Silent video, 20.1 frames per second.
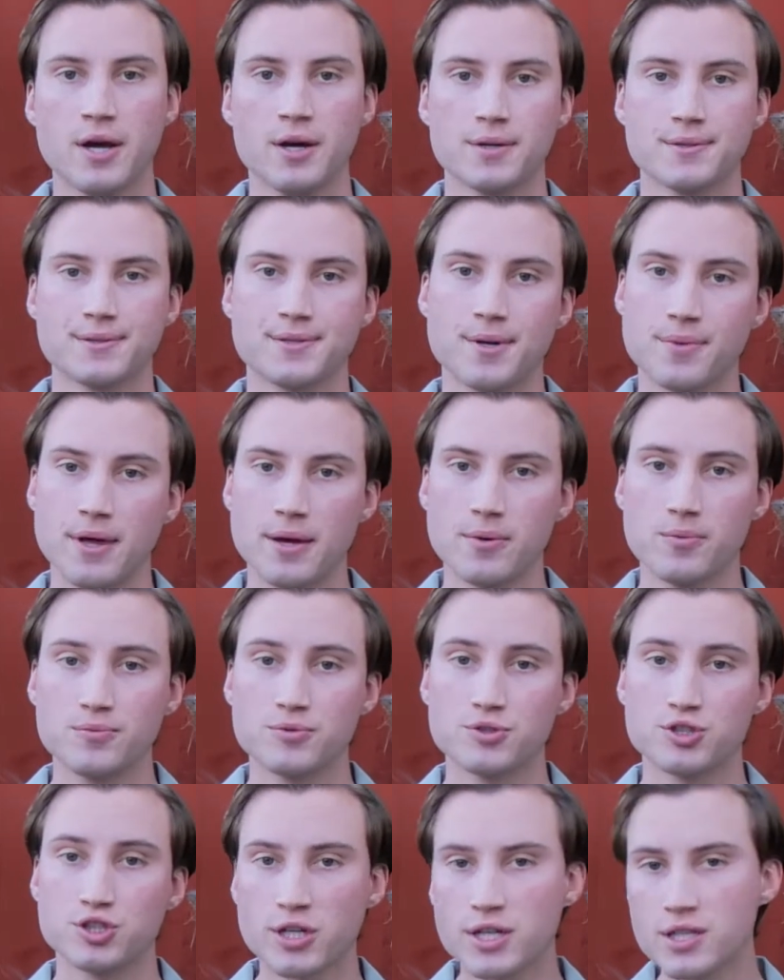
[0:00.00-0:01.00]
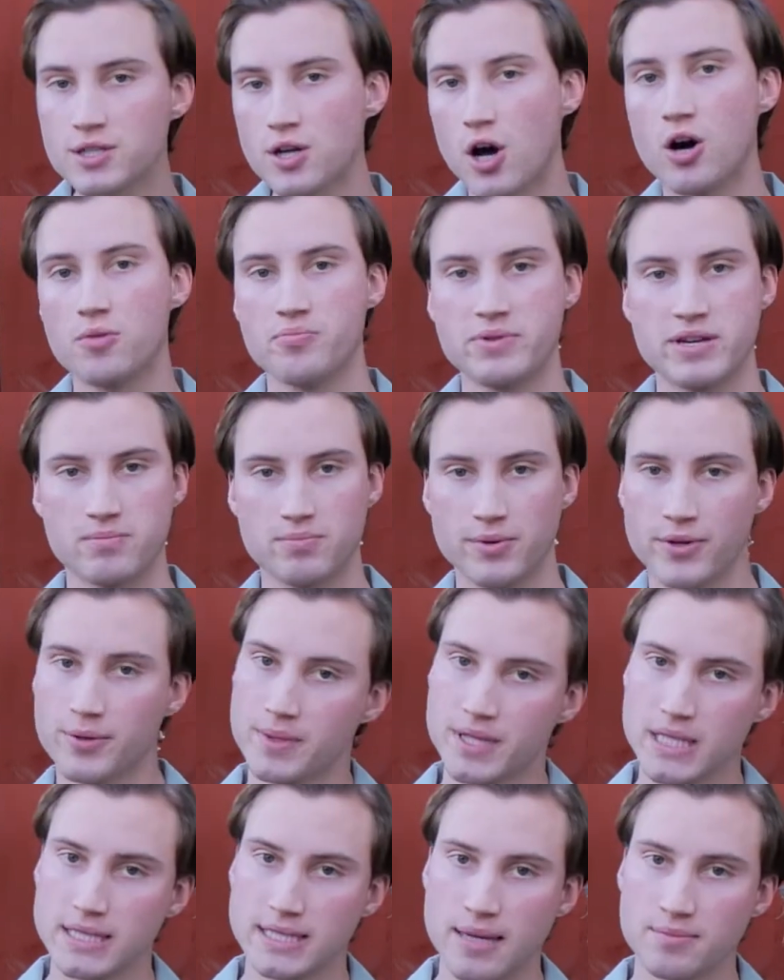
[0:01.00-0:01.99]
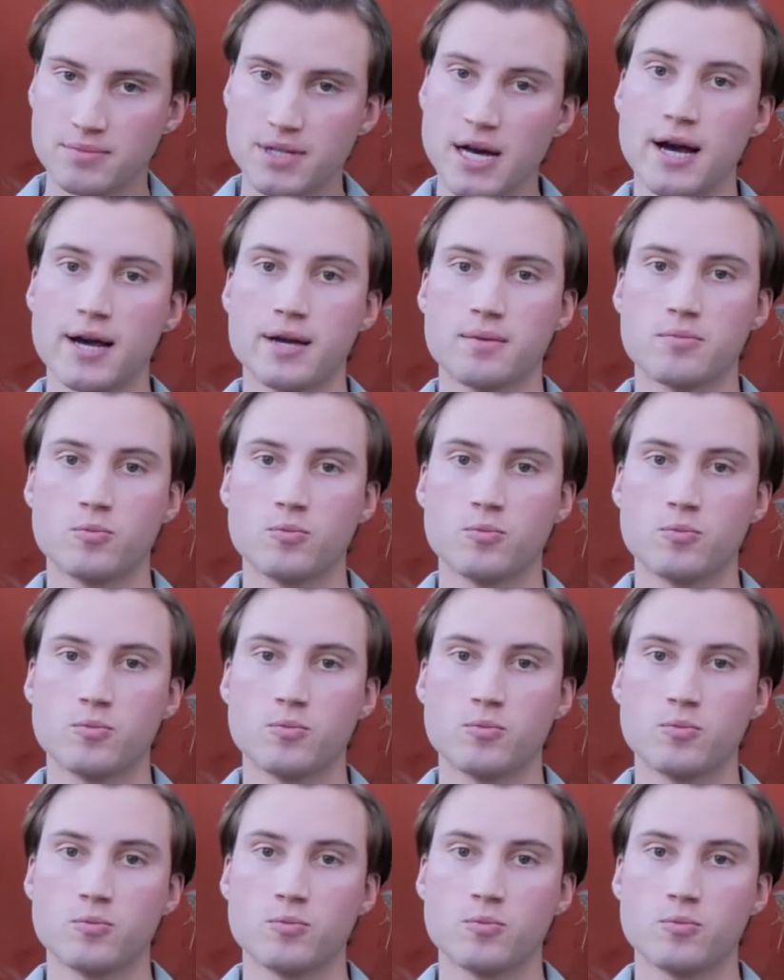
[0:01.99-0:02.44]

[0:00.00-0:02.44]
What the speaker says: so they shouldn't all be in bloom at the same time,